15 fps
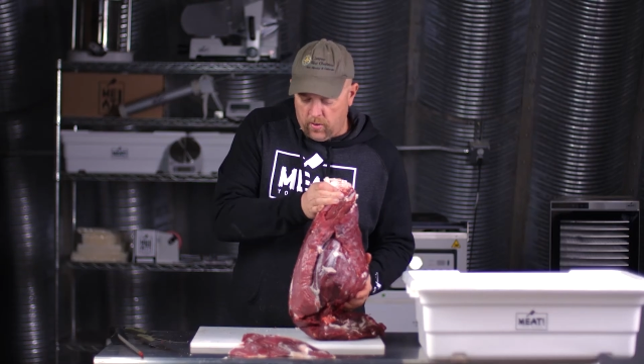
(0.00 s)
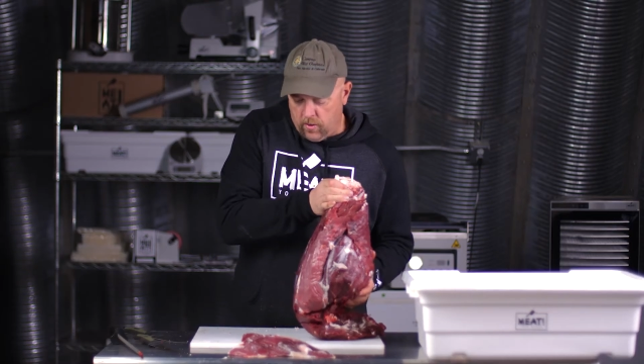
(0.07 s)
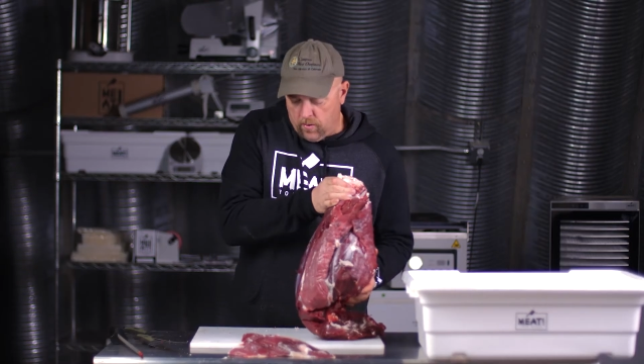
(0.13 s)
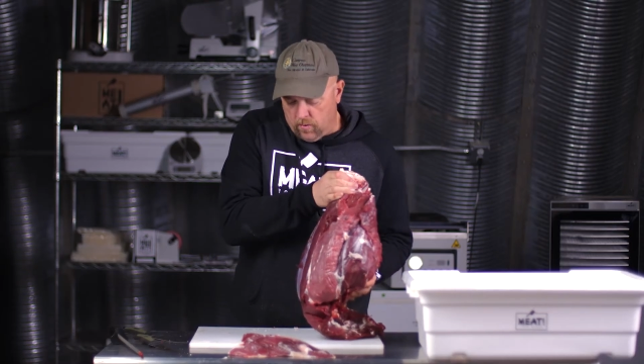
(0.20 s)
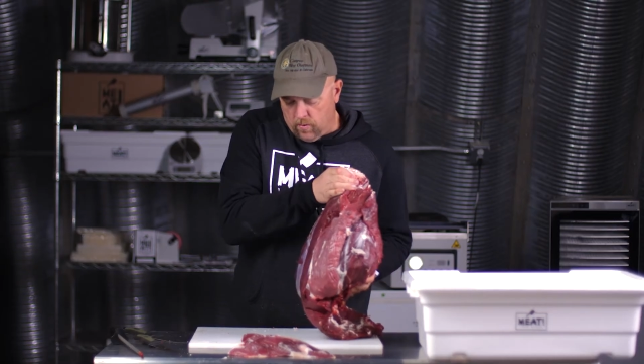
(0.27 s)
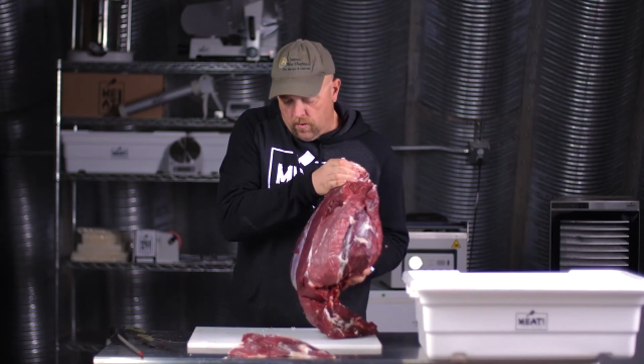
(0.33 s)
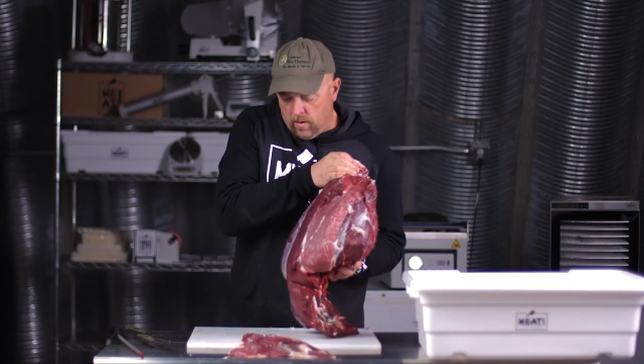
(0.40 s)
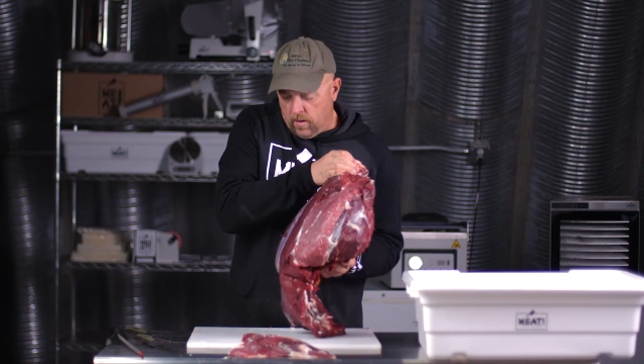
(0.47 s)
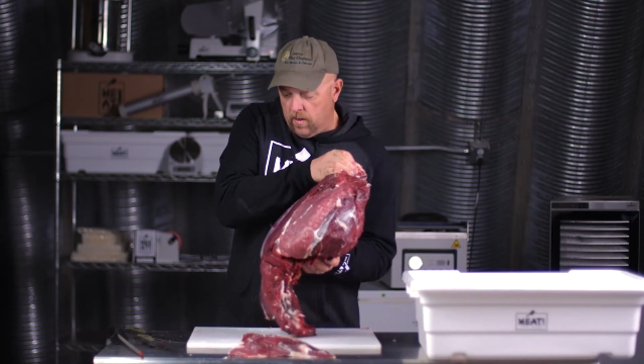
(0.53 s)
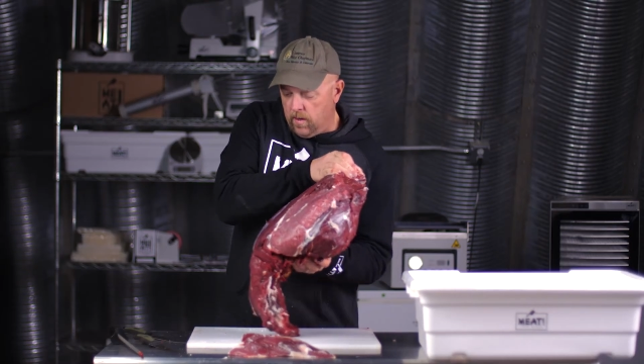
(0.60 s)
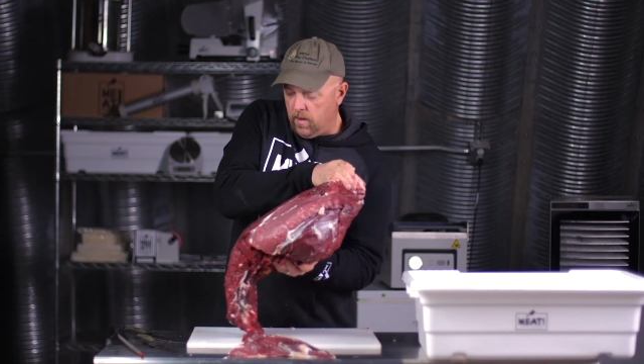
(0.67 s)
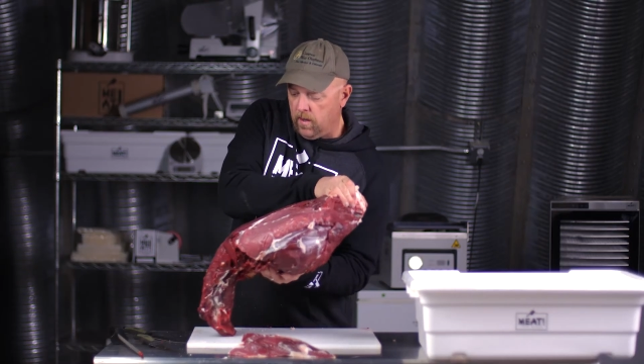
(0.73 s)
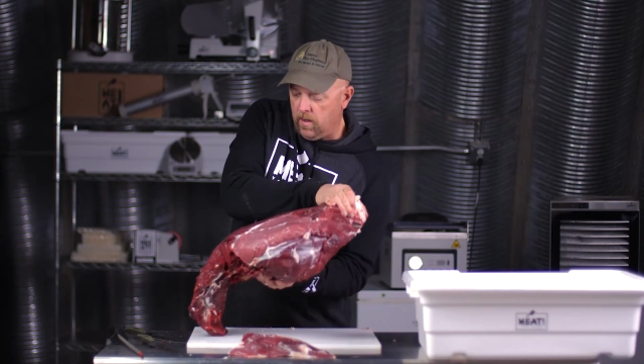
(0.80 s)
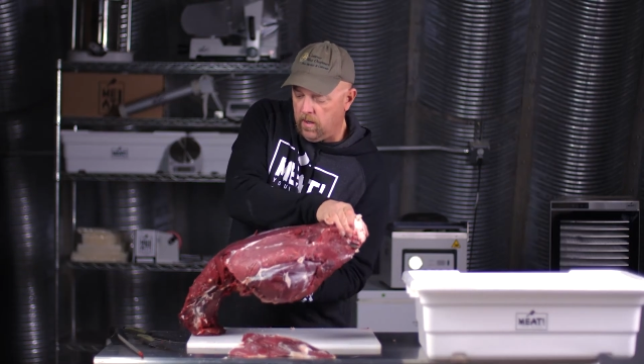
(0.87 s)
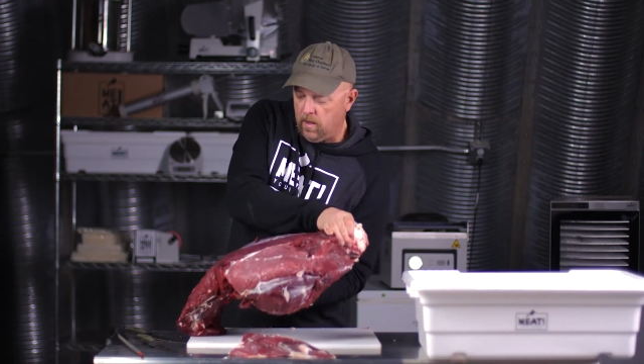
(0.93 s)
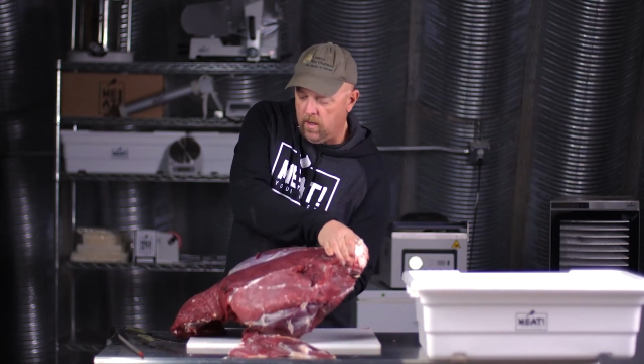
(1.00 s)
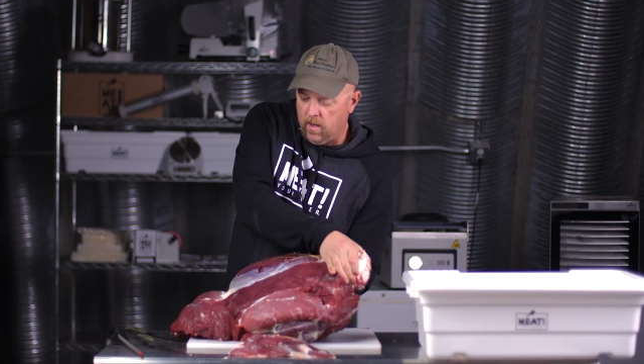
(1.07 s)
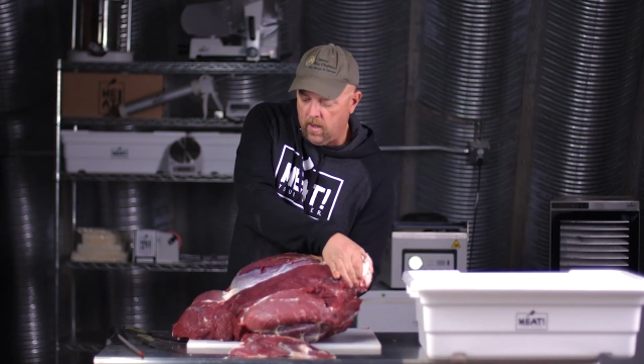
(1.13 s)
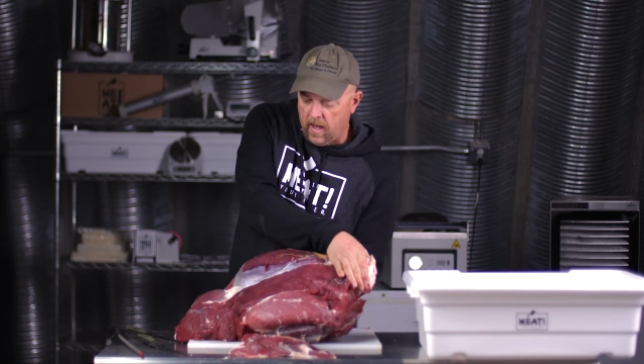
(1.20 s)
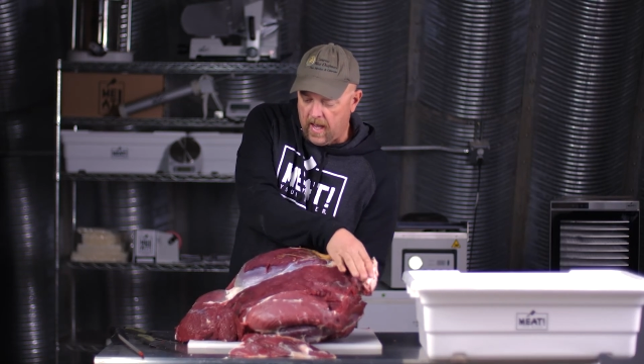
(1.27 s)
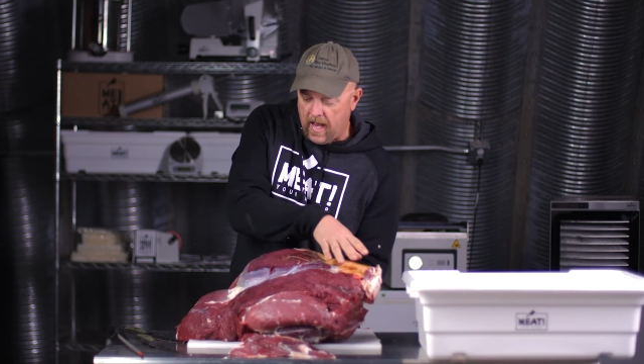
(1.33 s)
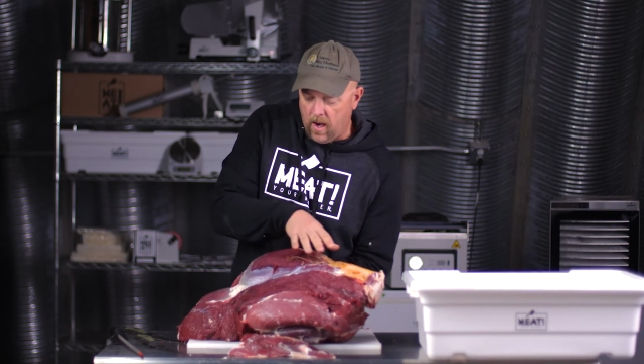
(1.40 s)
you
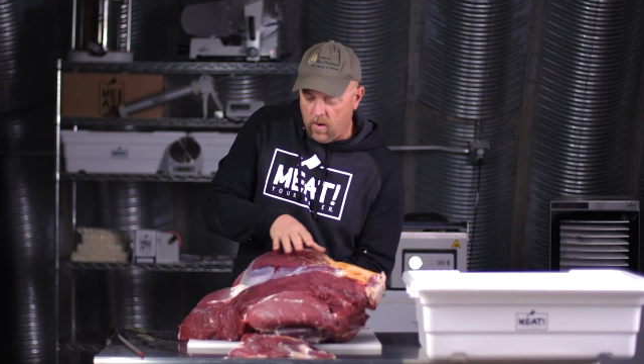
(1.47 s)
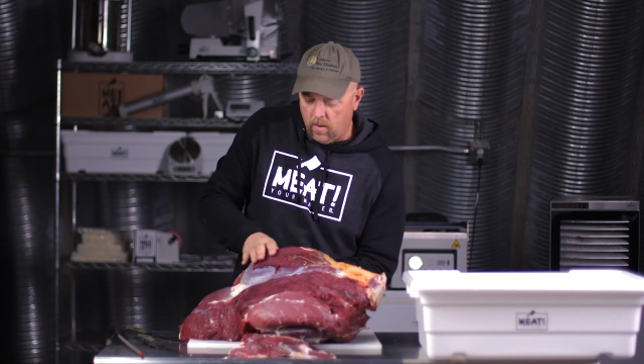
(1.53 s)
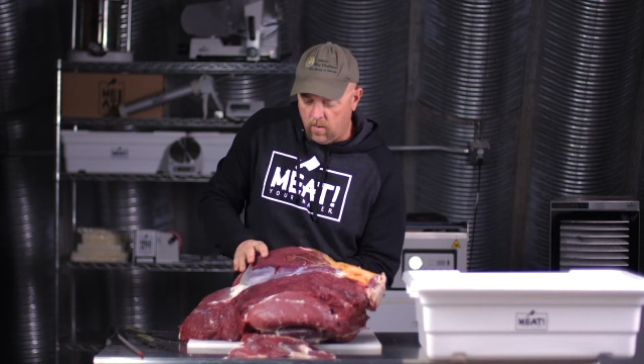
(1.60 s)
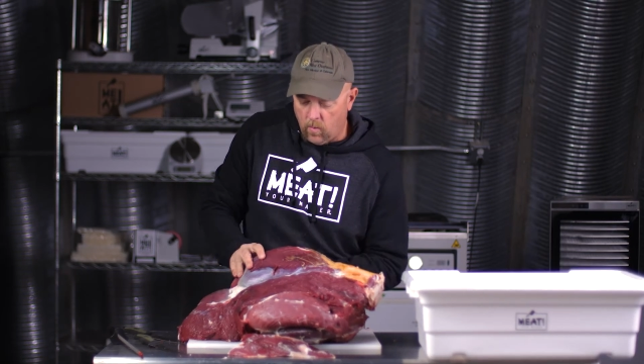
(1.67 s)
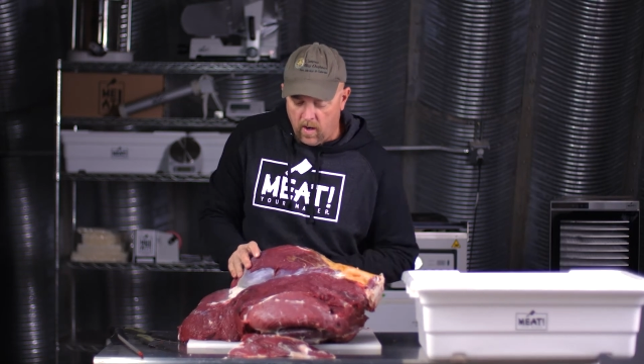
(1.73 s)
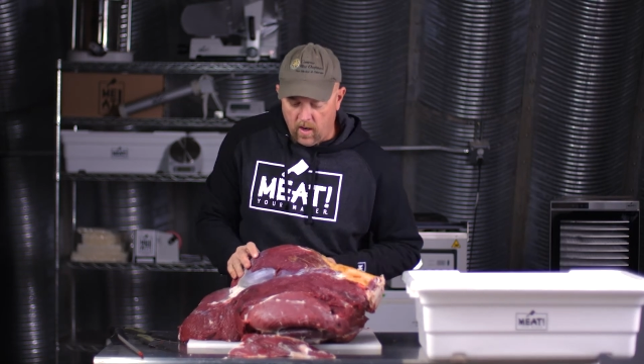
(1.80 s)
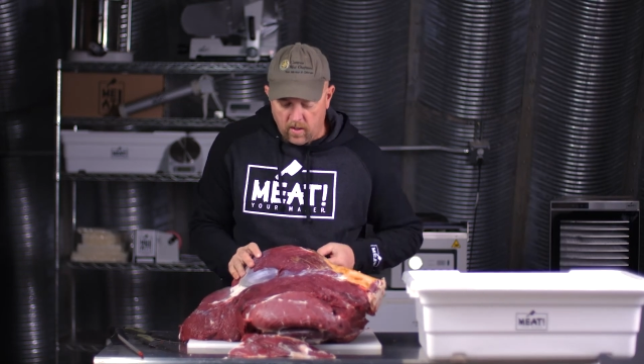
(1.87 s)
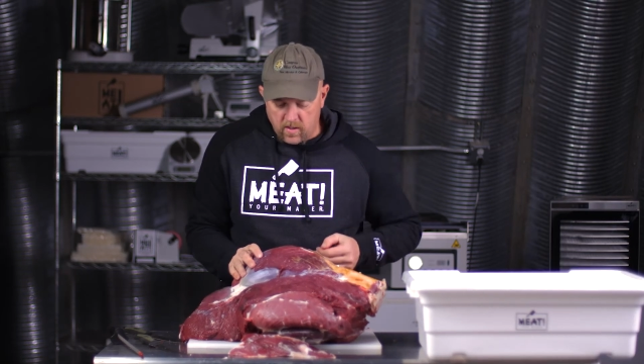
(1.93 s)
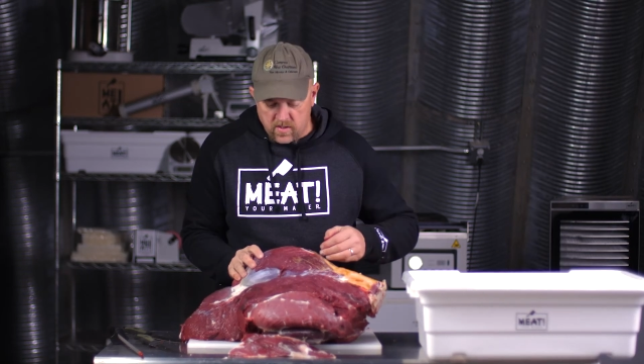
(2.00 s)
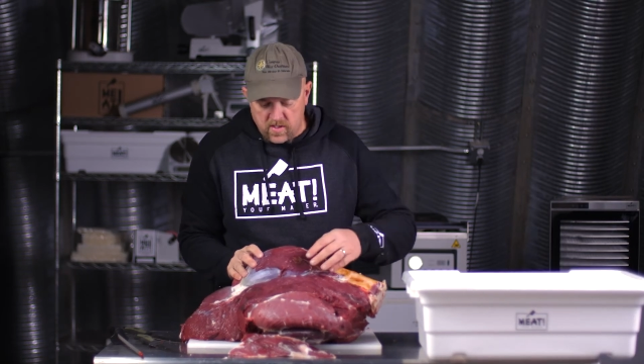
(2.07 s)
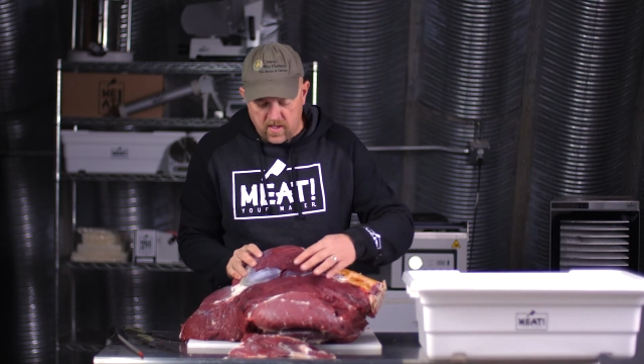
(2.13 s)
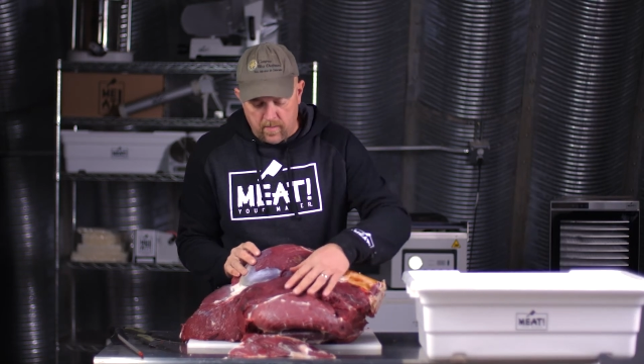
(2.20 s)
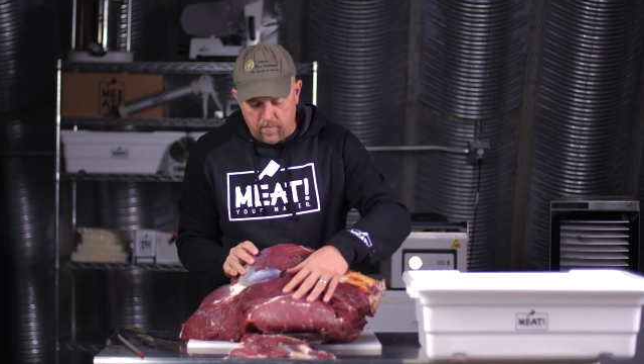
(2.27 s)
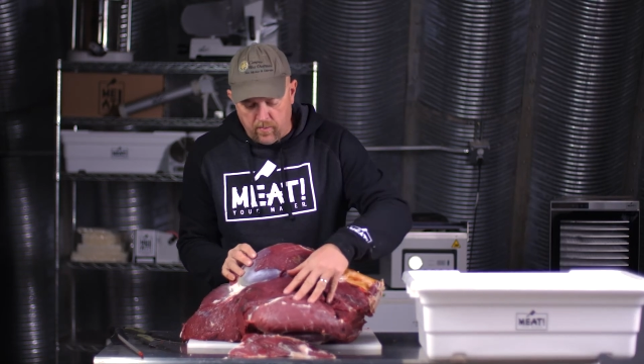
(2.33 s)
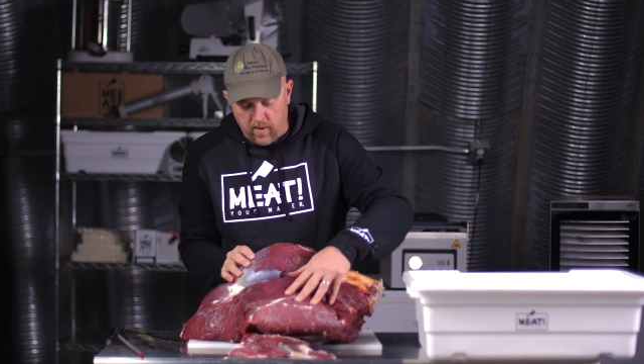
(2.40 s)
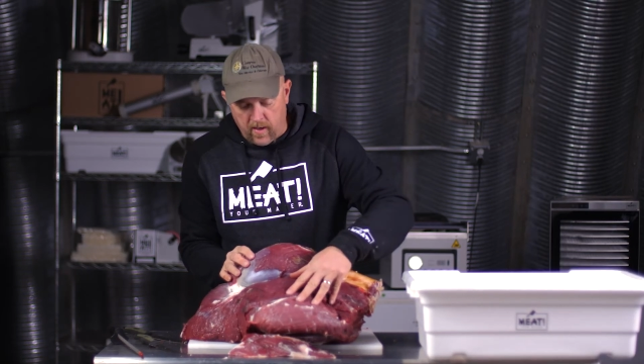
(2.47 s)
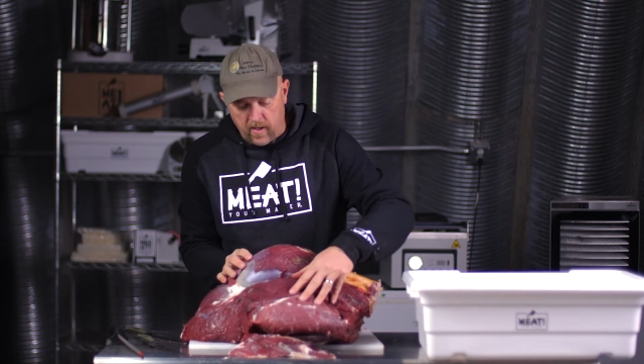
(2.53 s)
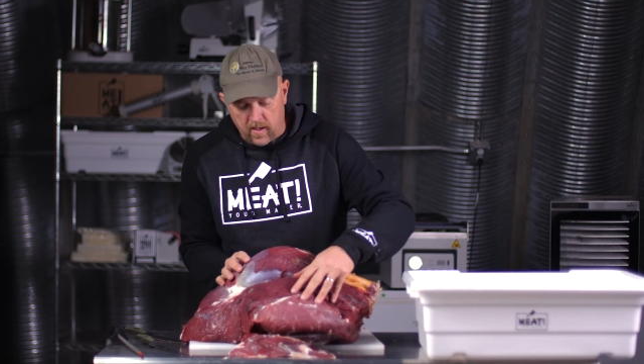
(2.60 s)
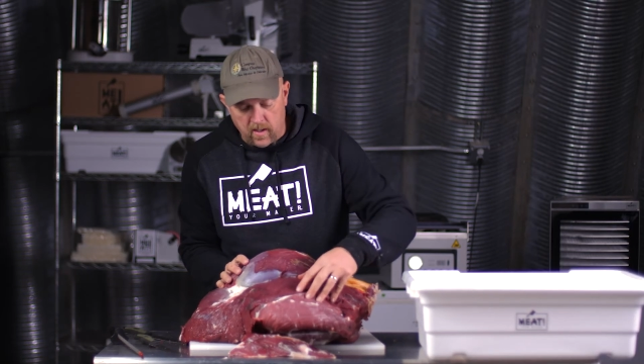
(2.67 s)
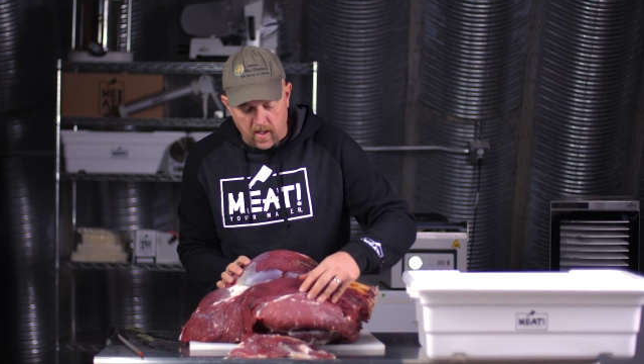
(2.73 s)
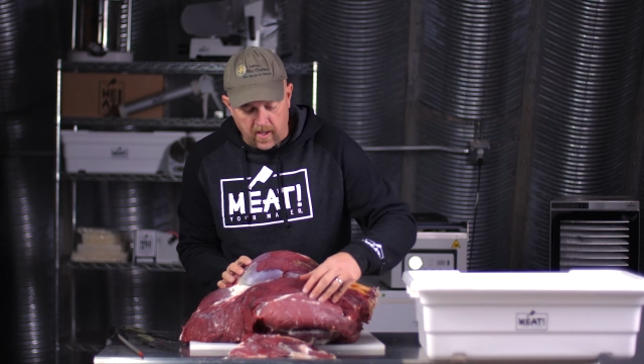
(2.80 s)
how and where to separate.